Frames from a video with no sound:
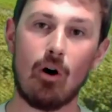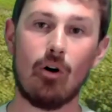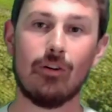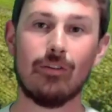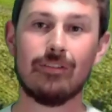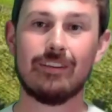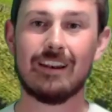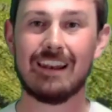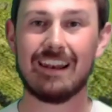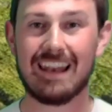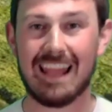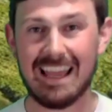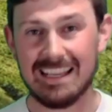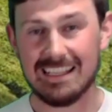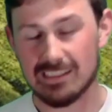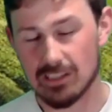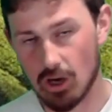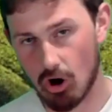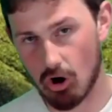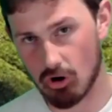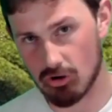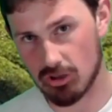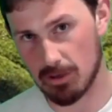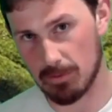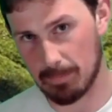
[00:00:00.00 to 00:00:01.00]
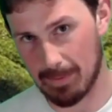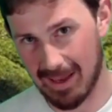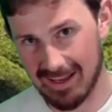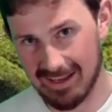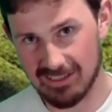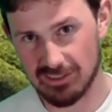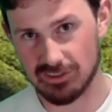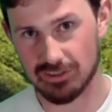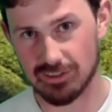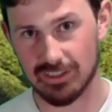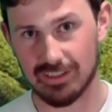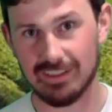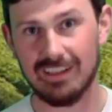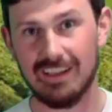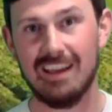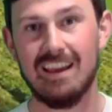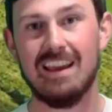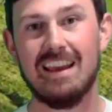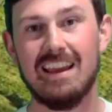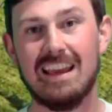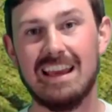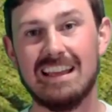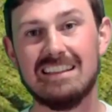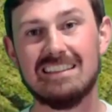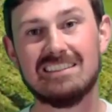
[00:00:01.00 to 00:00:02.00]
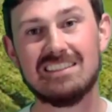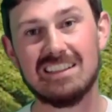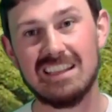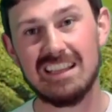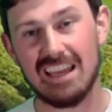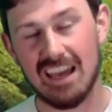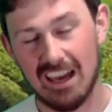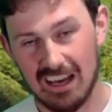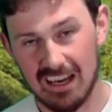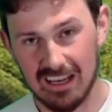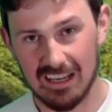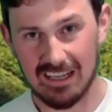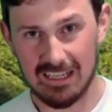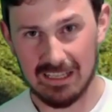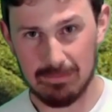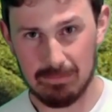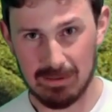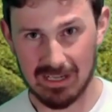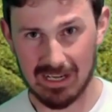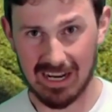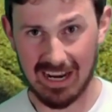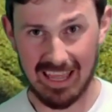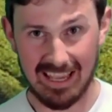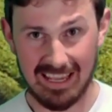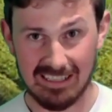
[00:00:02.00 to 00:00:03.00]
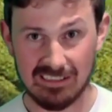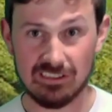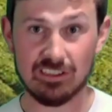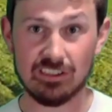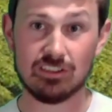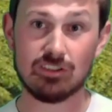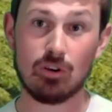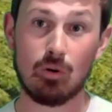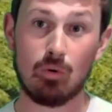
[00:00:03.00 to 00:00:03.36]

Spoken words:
on later occupation into the early Middle Ages,